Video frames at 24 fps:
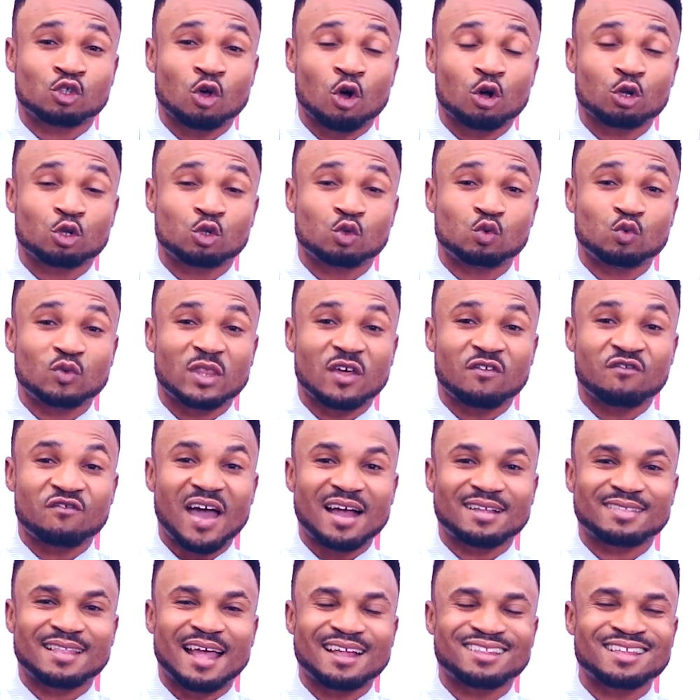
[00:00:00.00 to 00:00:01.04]
song to the
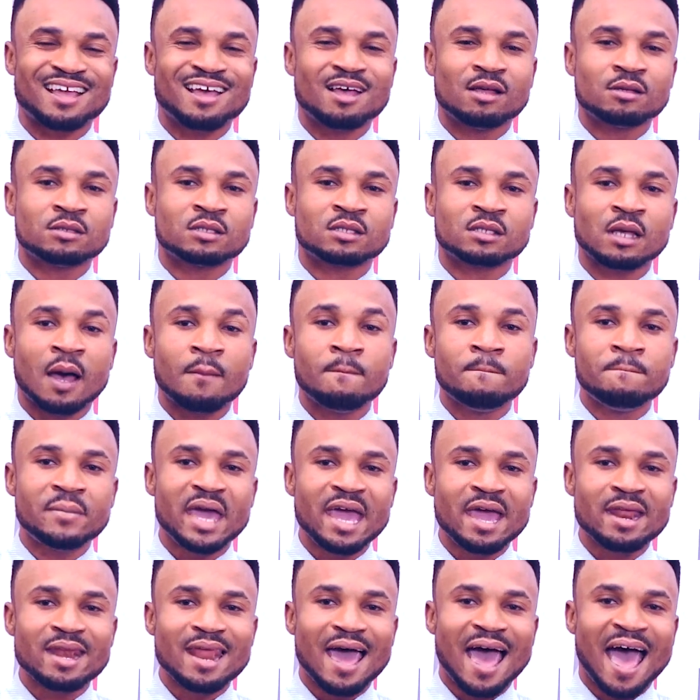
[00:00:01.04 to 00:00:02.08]
fact that some
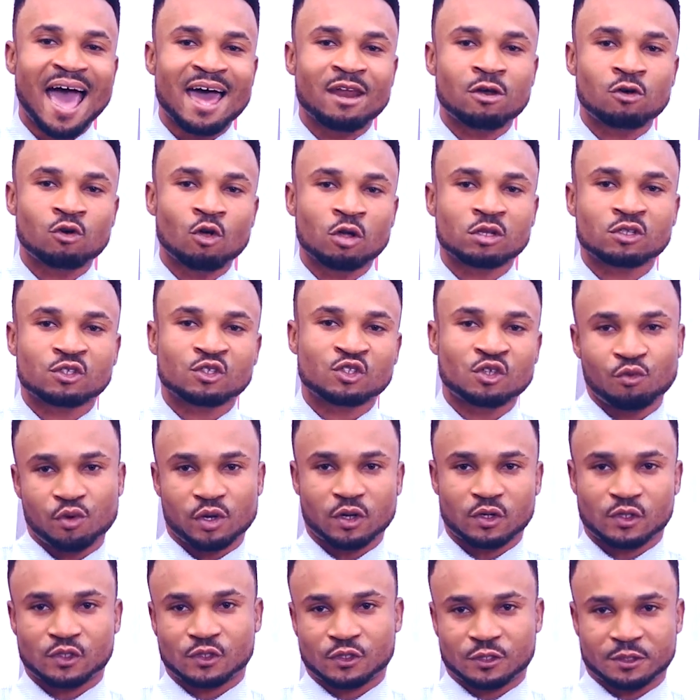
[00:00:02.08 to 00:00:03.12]
men are not
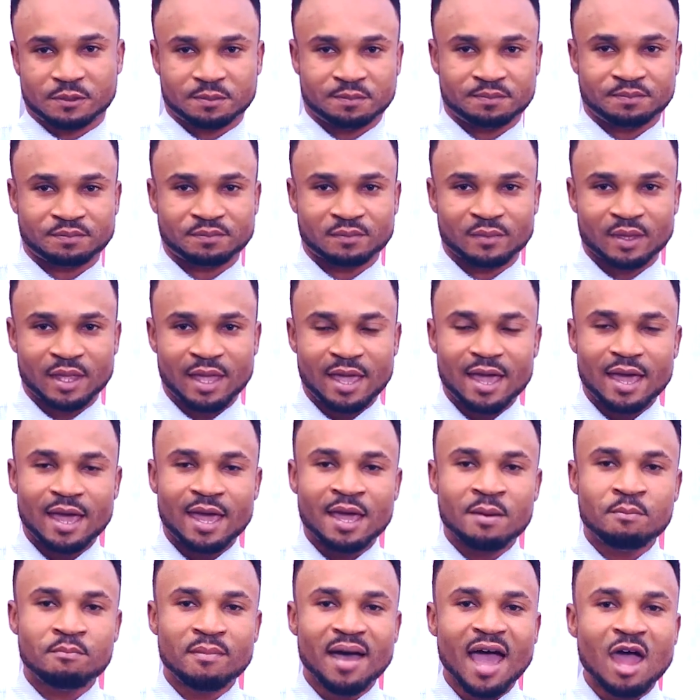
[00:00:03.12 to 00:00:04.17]
serious.
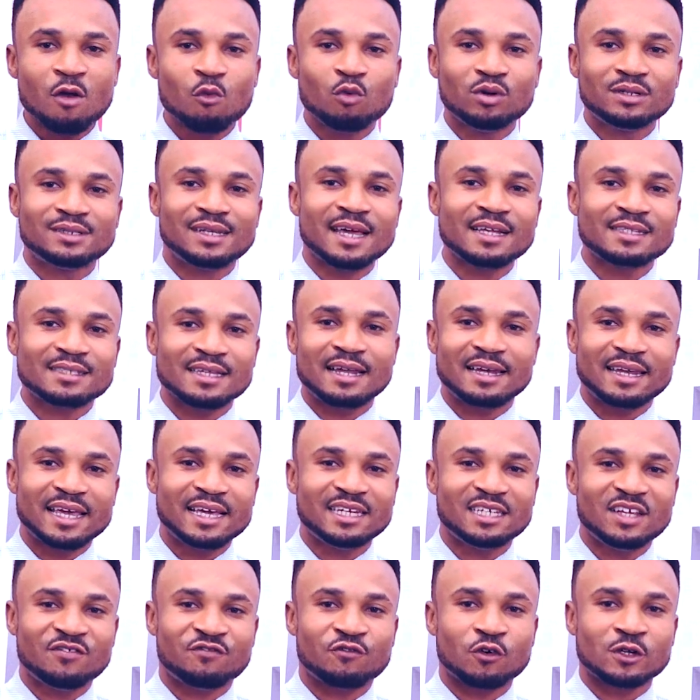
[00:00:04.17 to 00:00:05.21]
A man will date a
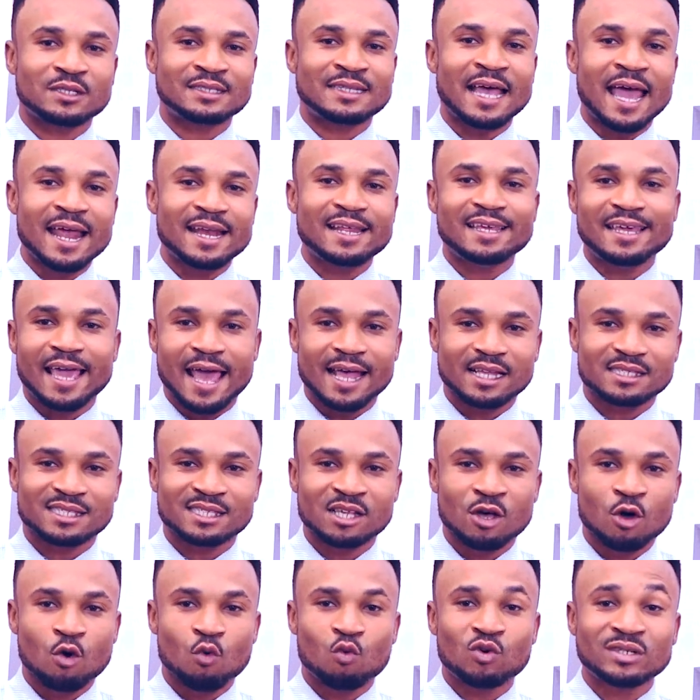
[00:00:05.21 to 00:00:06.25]
lady for 10
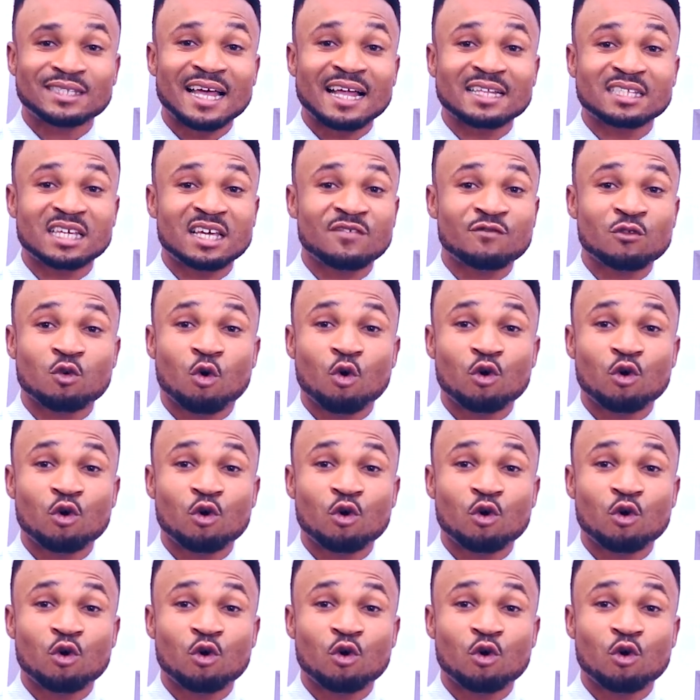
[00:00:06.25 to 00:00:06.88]
years without even